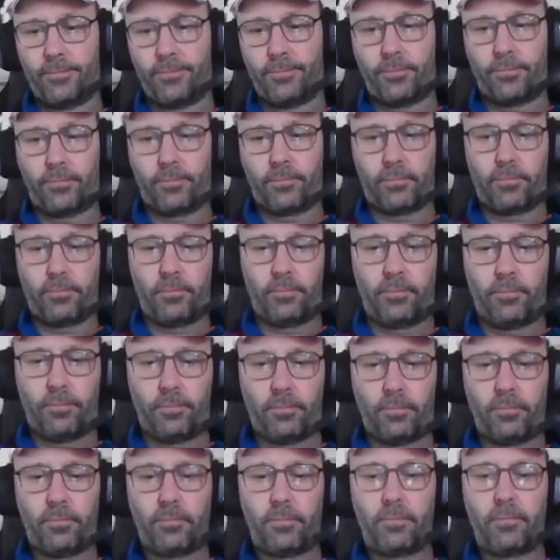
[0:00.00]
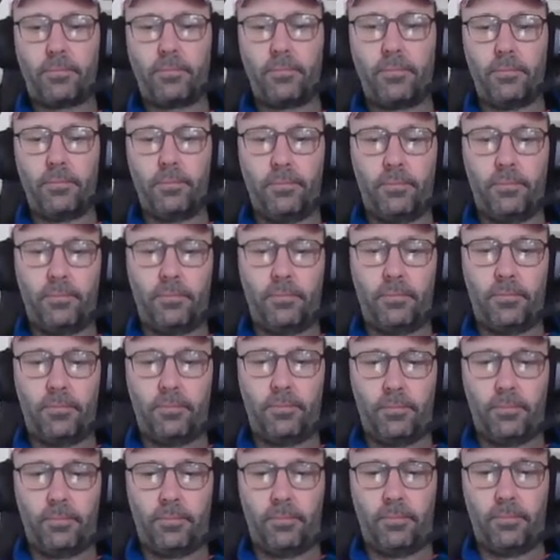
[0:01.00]

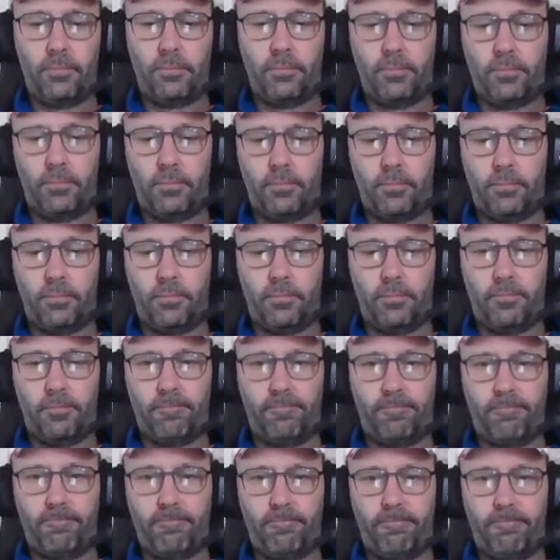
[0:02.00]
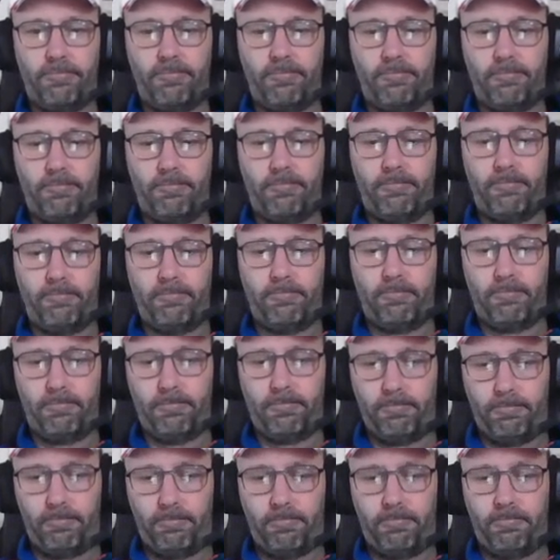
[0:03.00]

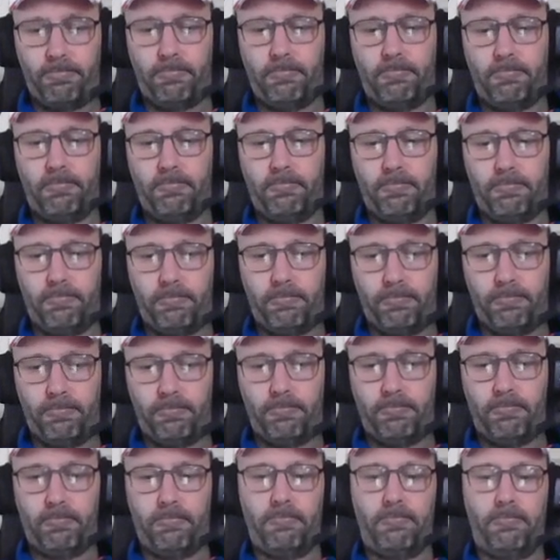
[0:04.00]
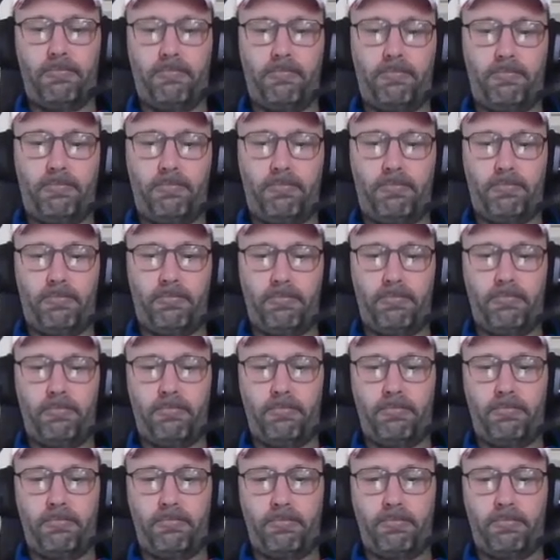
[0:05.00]

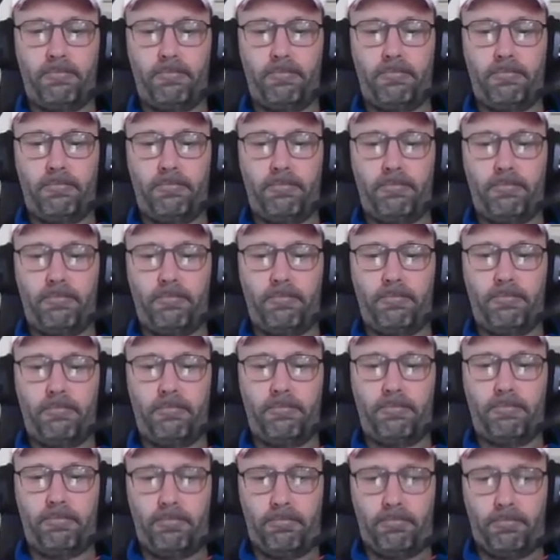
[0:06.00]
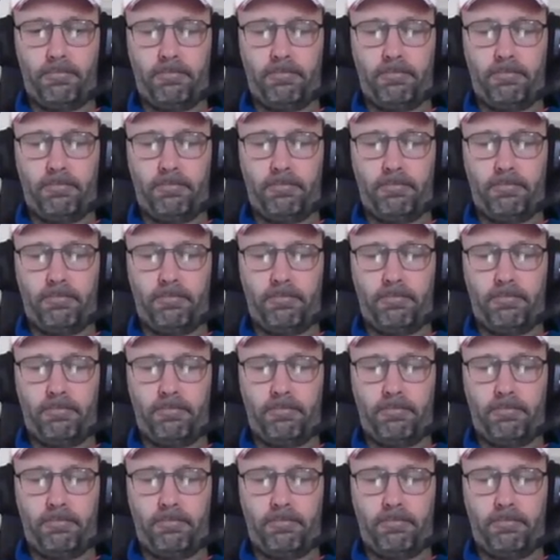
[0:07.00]
[no speech]